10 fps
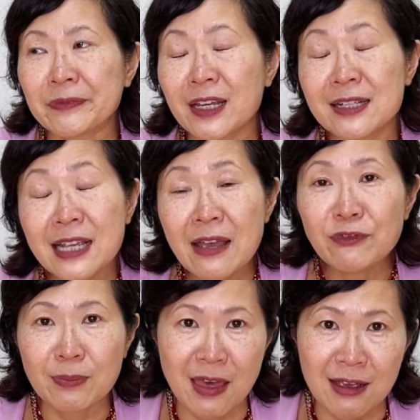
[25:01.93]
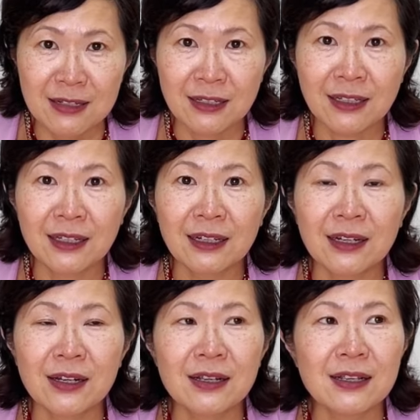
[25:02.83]
Aside from that,
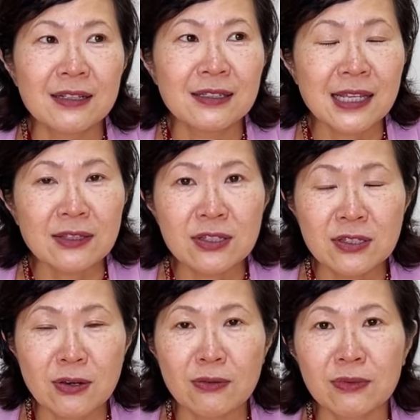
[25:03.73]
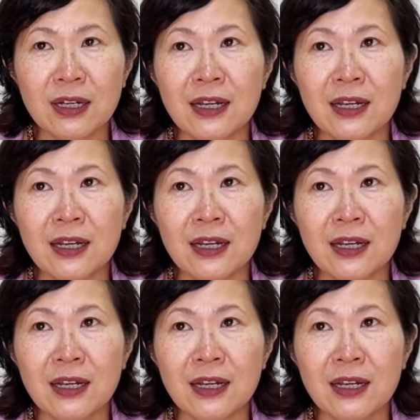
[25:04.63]
Sunstone,